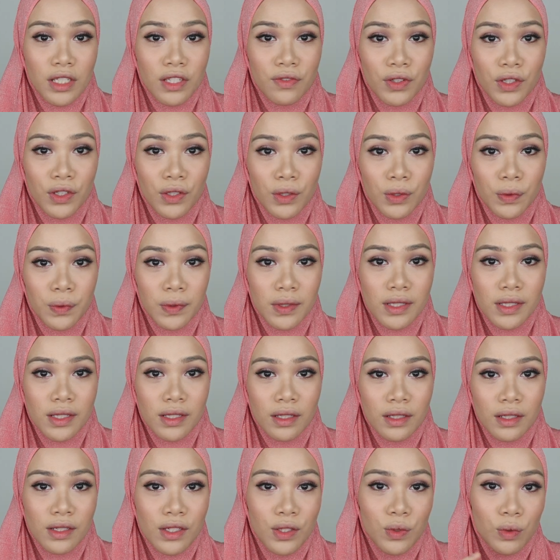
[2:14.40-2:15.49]
this video, we'll
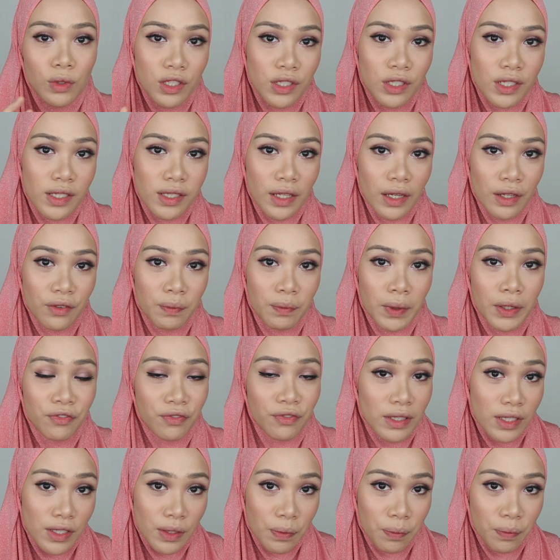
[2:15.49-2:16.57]
see the swatches and my
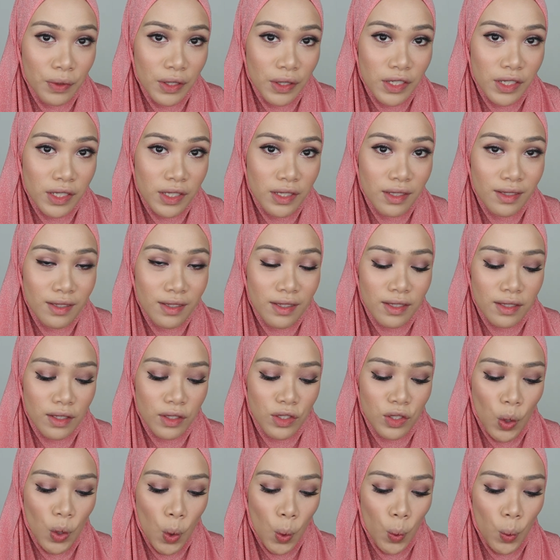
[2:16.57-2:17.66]
first impressions.
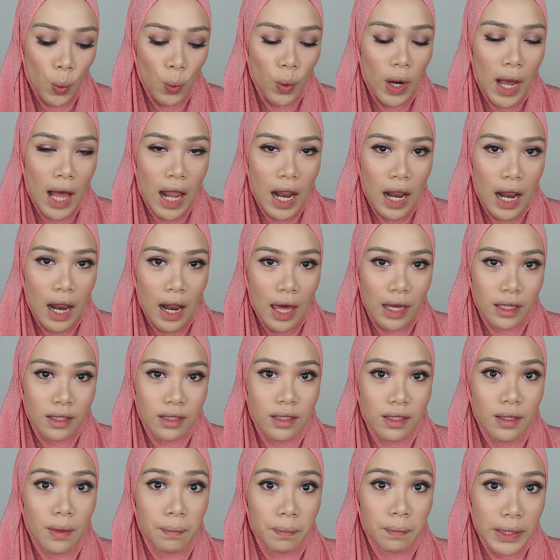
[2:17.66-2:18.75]
So
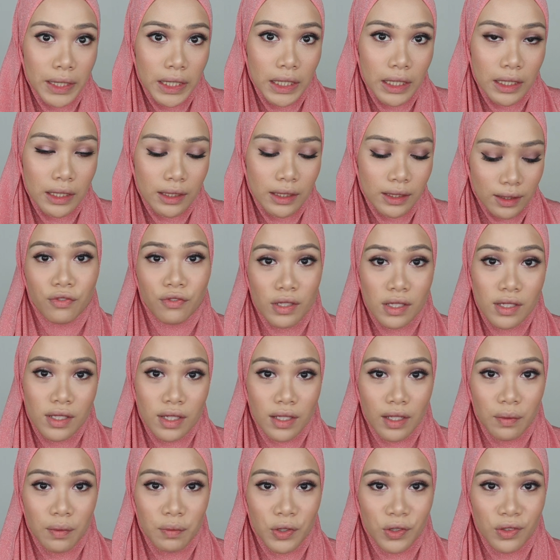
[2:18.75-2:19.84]
let's begin.
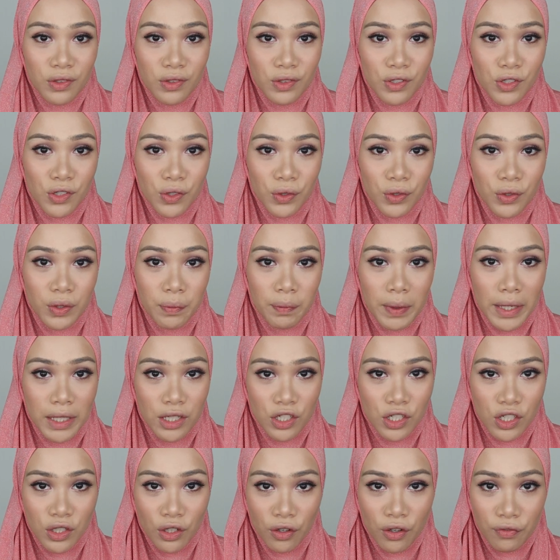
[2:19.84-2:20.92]
Firstly, I'm going to show you the
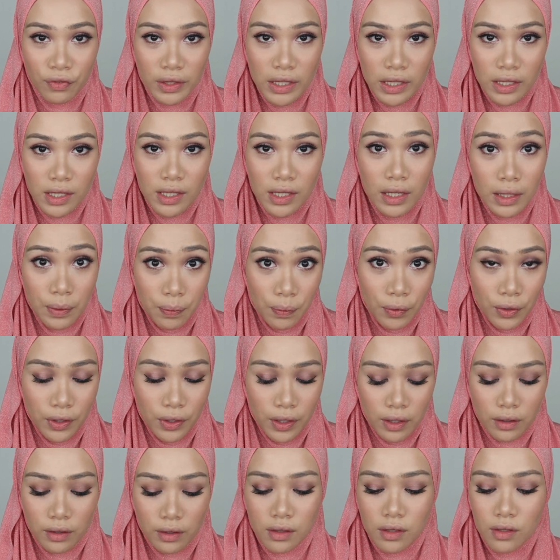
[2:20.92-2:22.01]
packaging of this lip
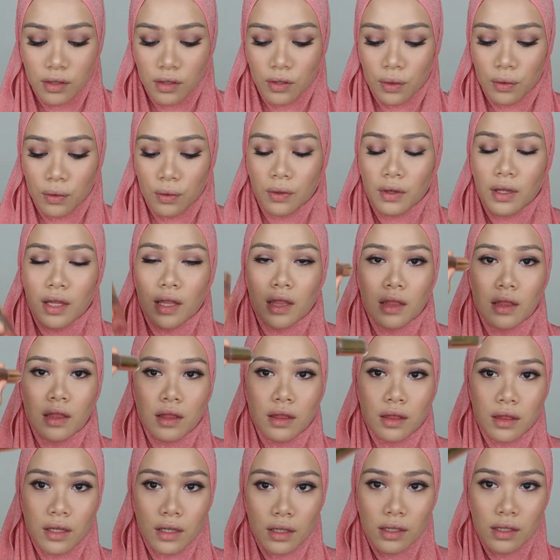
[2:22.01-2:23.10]
product. So
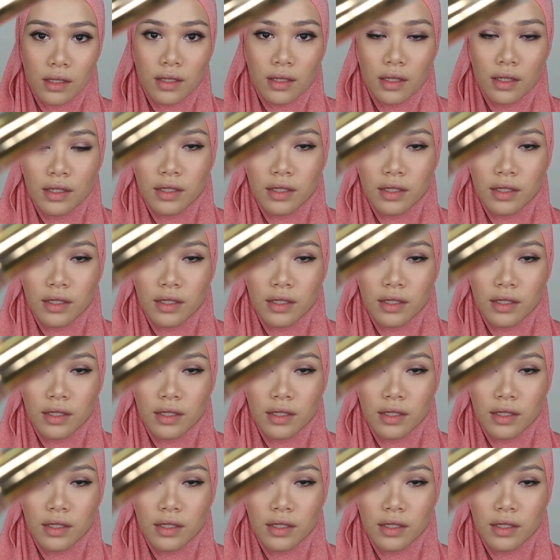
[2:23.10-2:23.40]
this